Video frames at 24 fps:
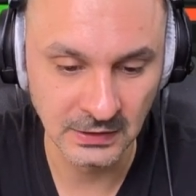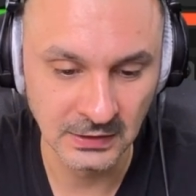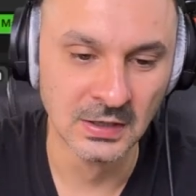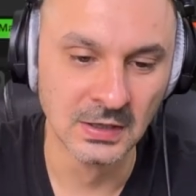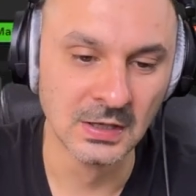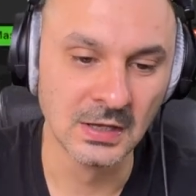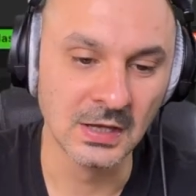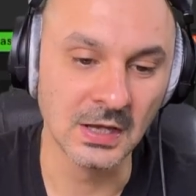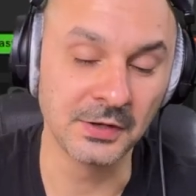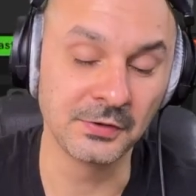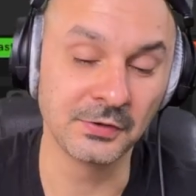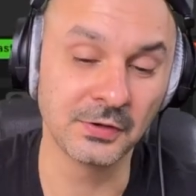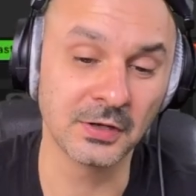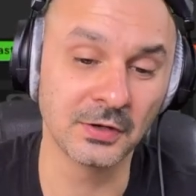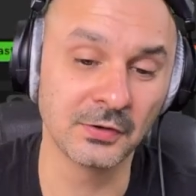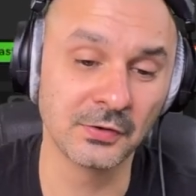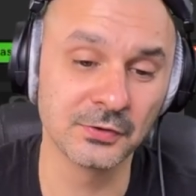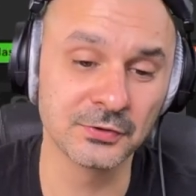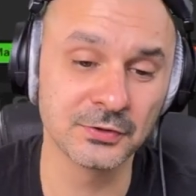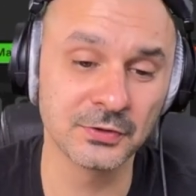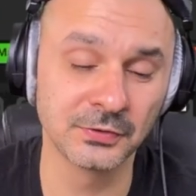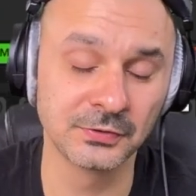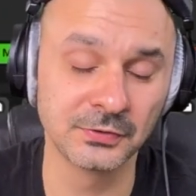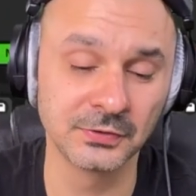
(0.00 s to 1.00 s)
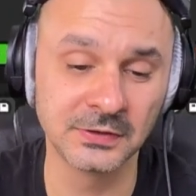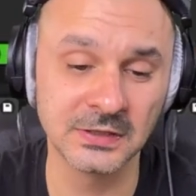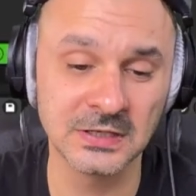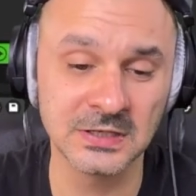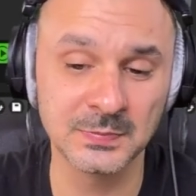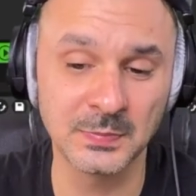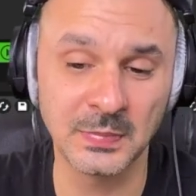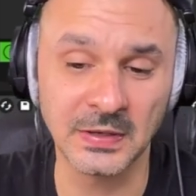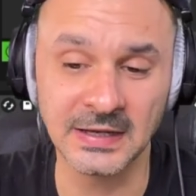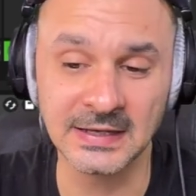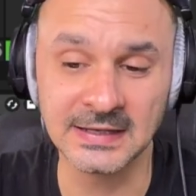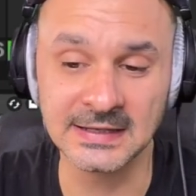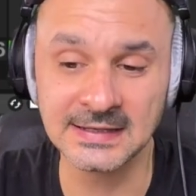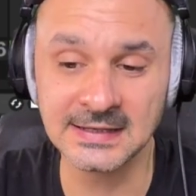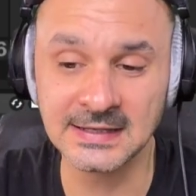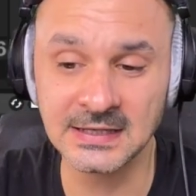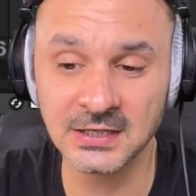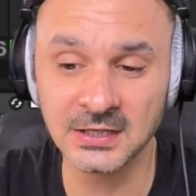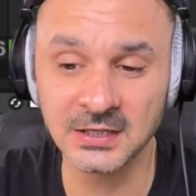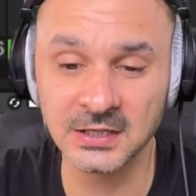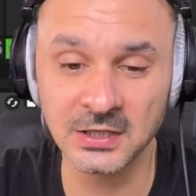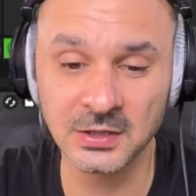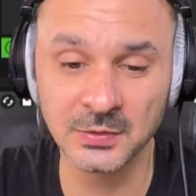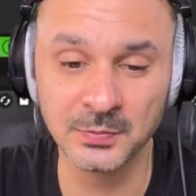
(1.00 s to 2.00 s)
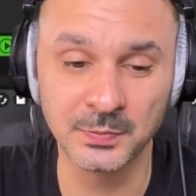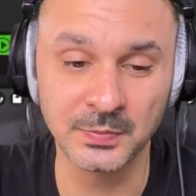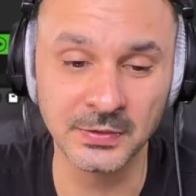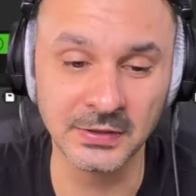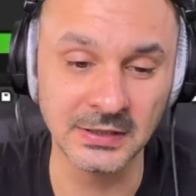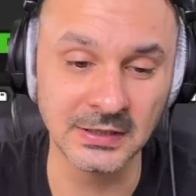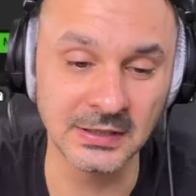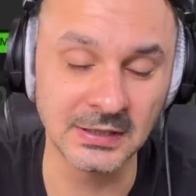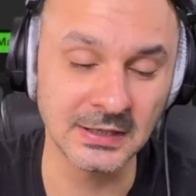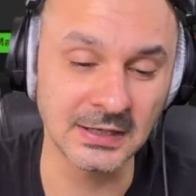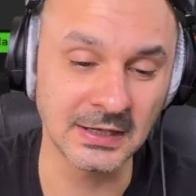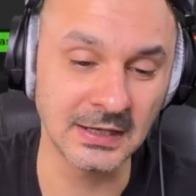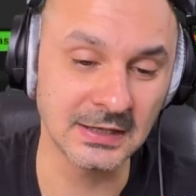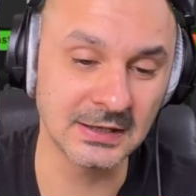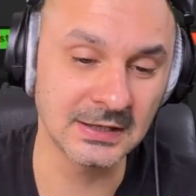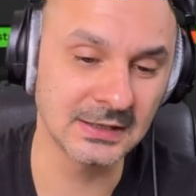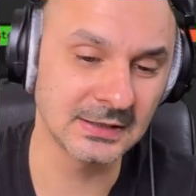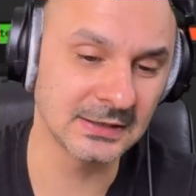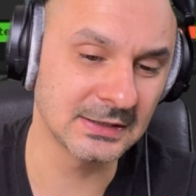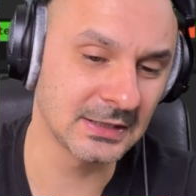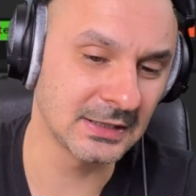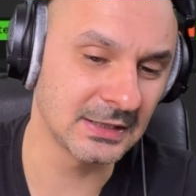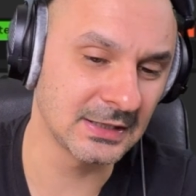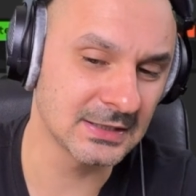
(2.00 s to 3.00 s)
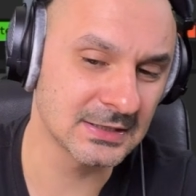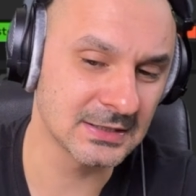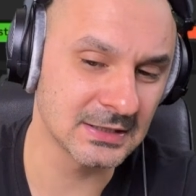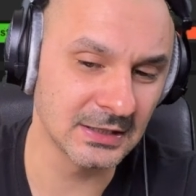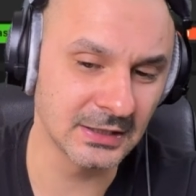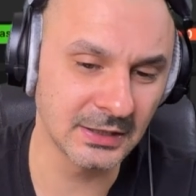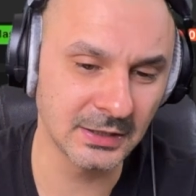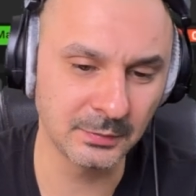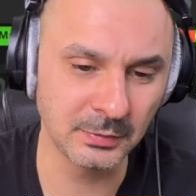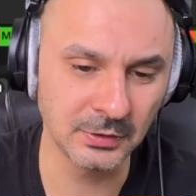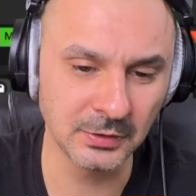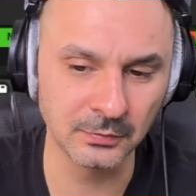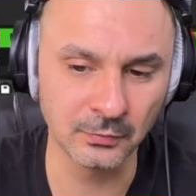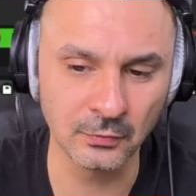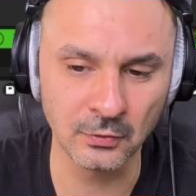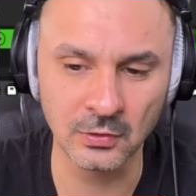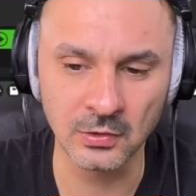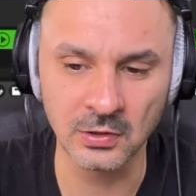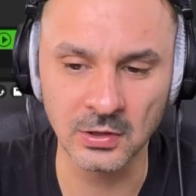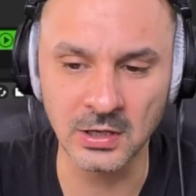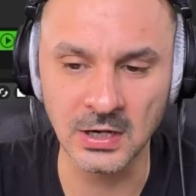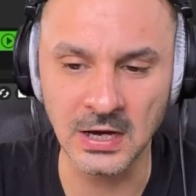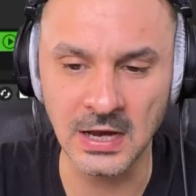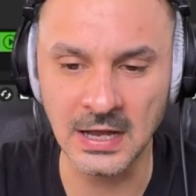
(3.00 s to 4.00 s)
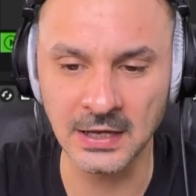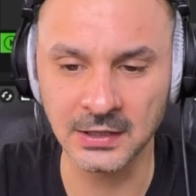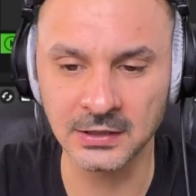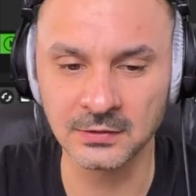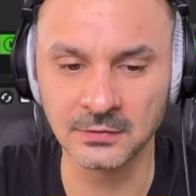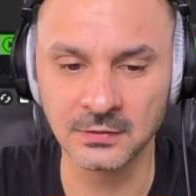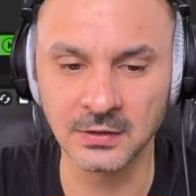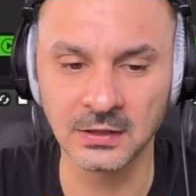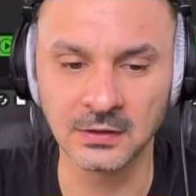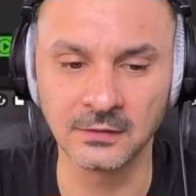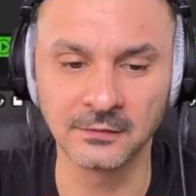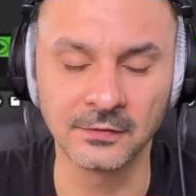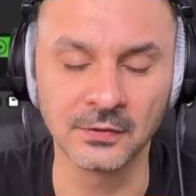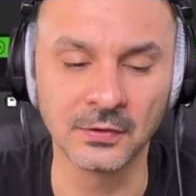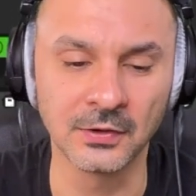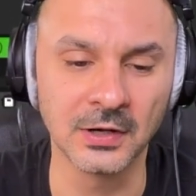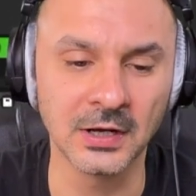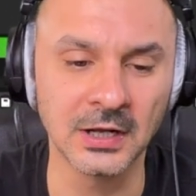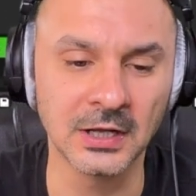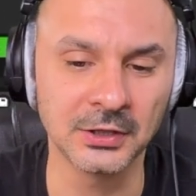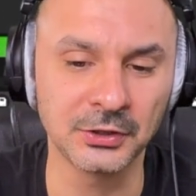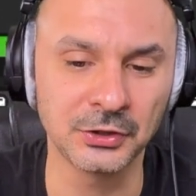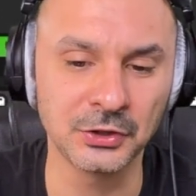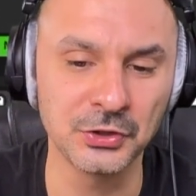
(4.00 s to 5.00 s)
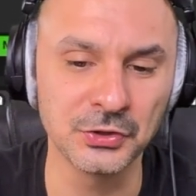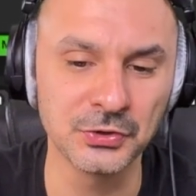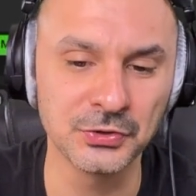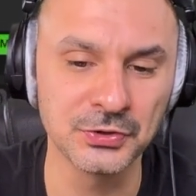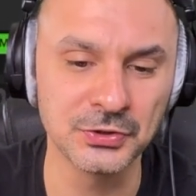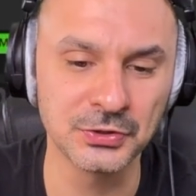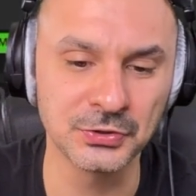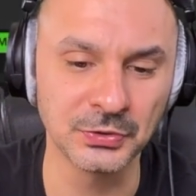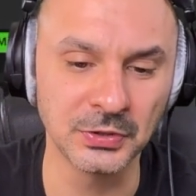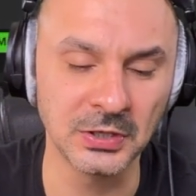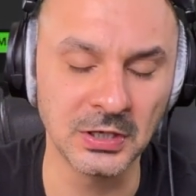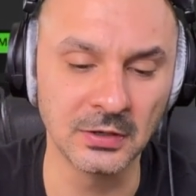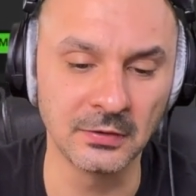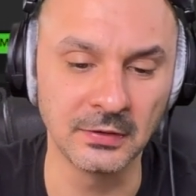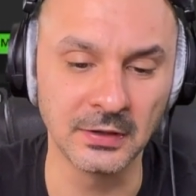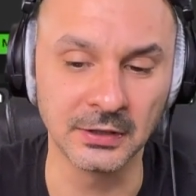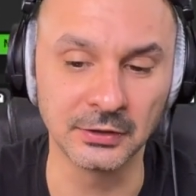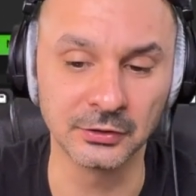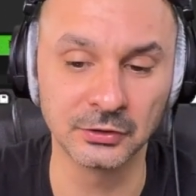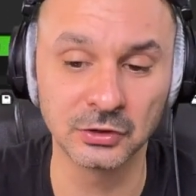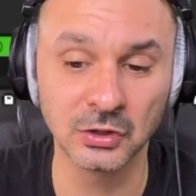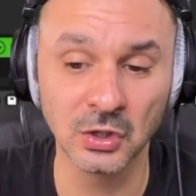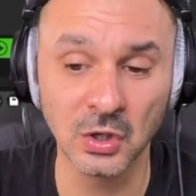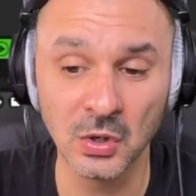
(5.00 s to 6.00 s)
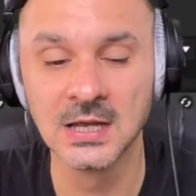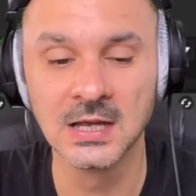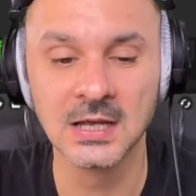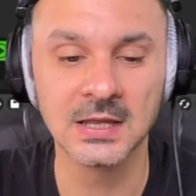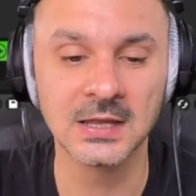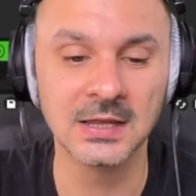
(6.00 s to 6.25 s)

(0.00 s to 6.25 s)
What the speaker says: And you can also do this by ear, but I think that it's a little bit more accurate if you're not used to hearing tones.